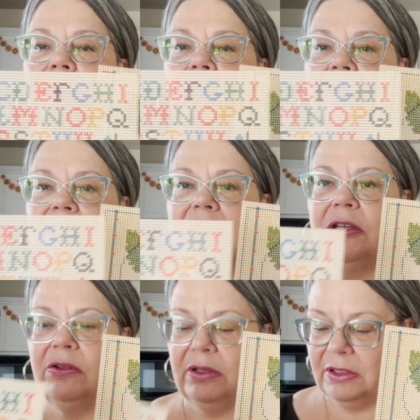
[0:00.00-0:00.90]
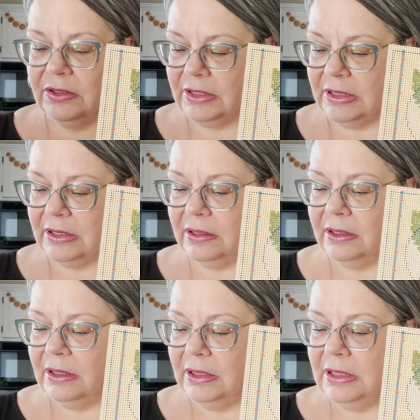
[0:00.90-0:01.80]
right? So there's a
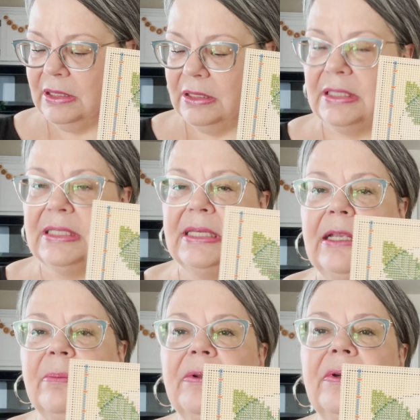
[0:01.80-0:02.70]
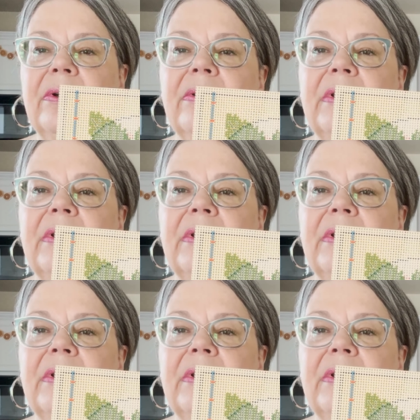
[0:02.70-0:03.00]
sampler.